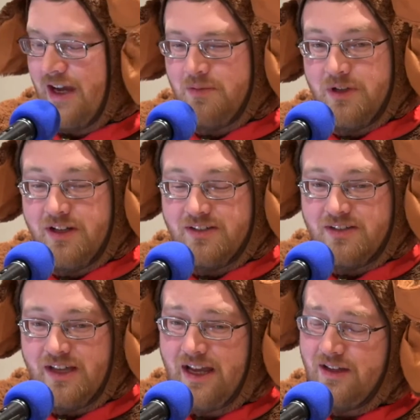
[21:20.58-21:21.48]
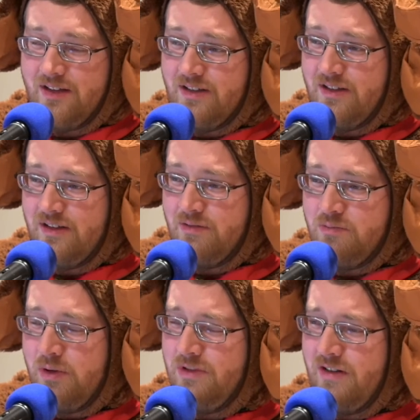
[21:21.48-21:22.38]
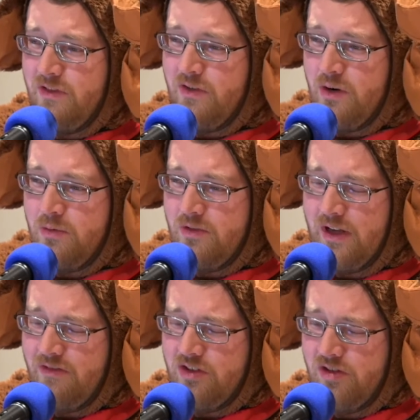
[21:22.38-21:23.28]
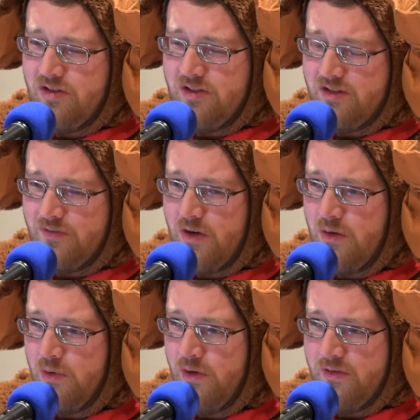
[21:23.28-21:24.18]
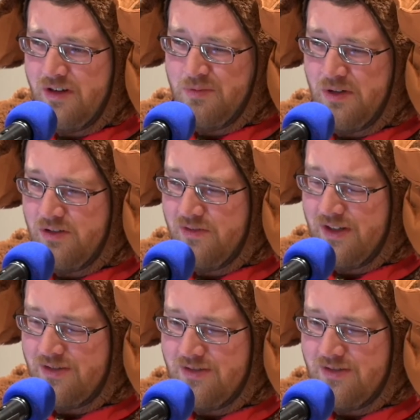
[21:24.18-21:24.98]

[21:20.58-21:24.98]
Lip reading: because hey, pretty much every church does a photo booth around special events.